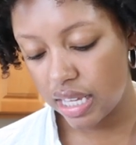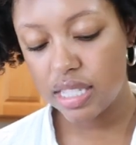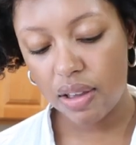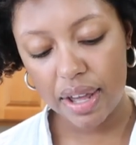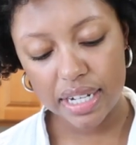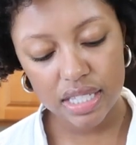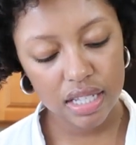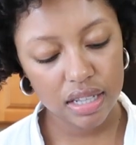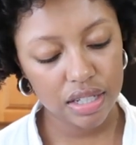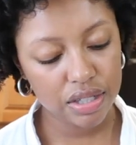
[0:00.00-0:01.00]
So I need
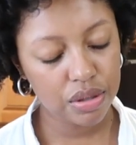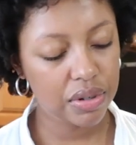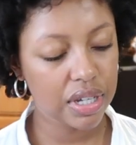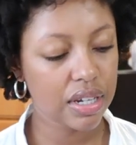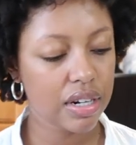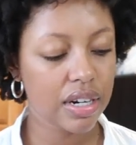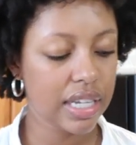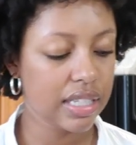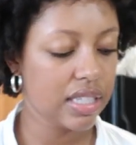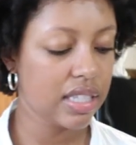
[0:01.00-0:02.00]
to look through here
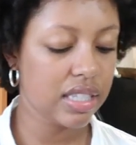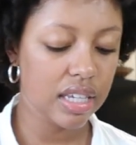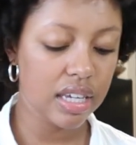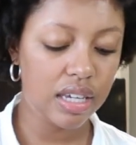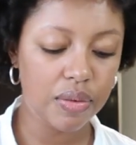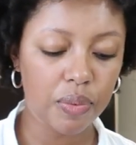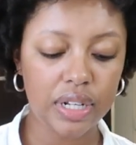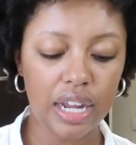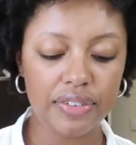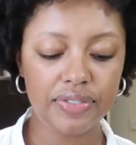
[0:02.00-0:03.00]
and see
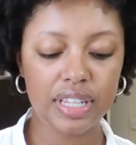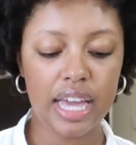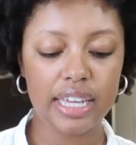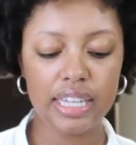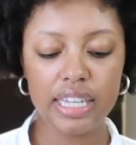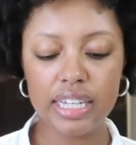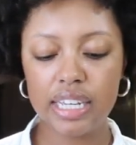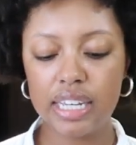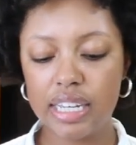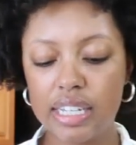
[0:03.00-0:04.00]
what I feel like
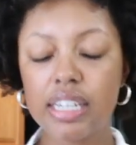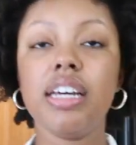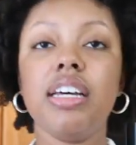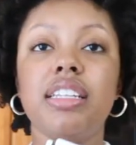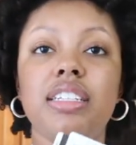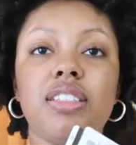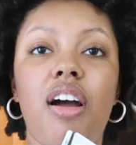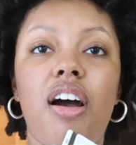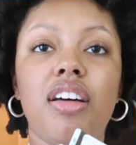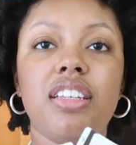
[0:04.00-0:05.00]
eating. These
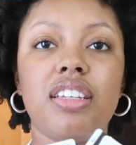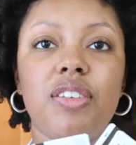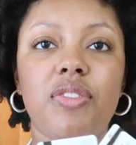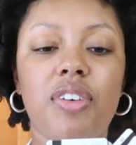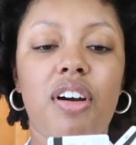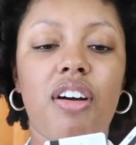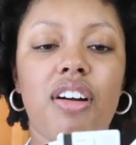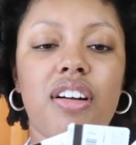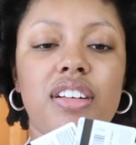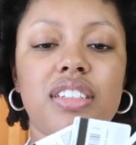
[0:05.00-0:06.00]
are all the gift
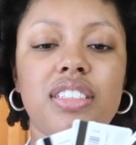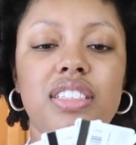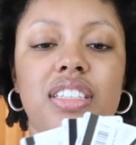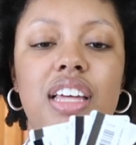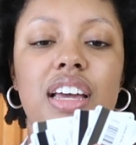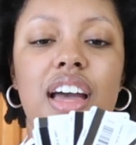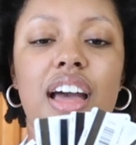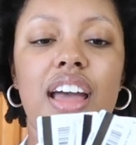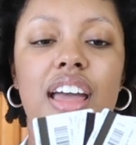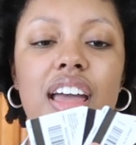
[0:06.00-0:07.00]
cards that
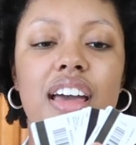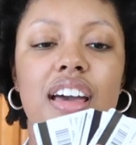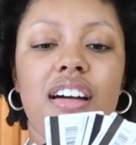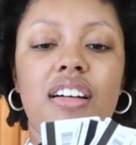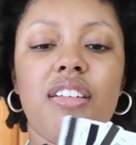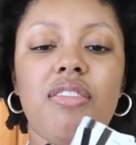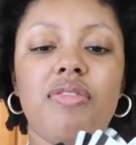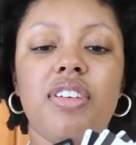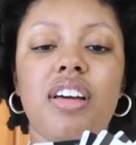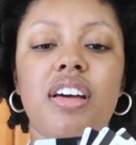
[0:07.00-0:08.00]
I have.
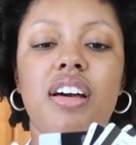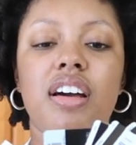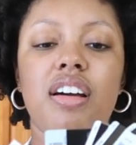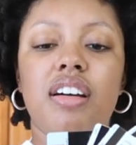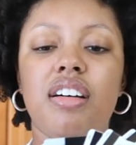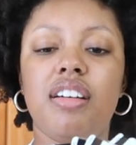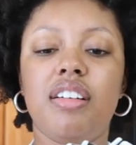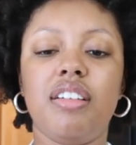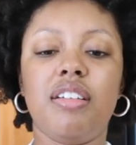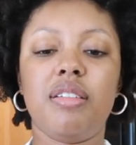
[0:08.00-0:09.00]

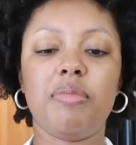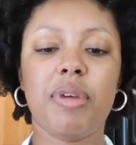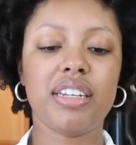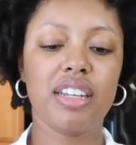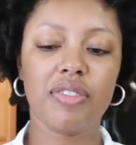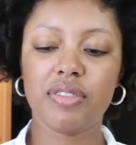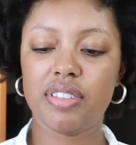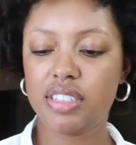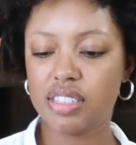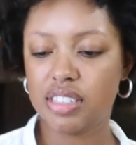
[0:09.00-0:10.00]
um I def
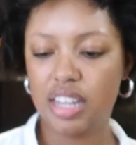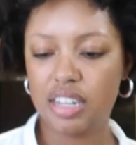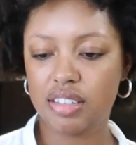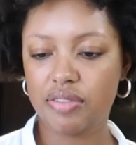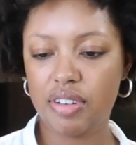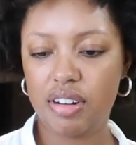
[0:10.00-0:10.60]
this is not a gift